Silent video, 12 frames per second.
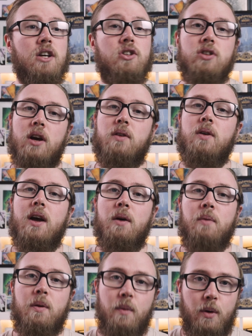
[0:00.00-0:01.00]
So
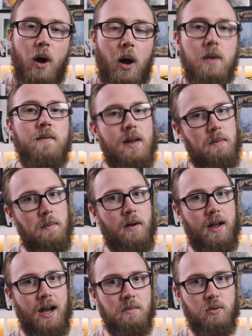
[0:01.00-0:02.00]
we will hopefully be
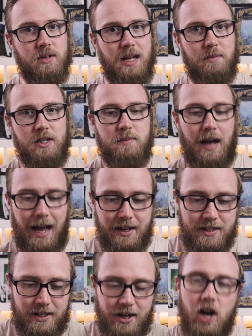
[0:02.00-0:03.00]
putting out more damage, but
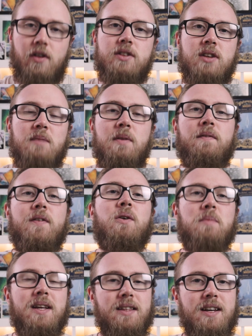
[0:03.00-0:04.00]
as the current time of filming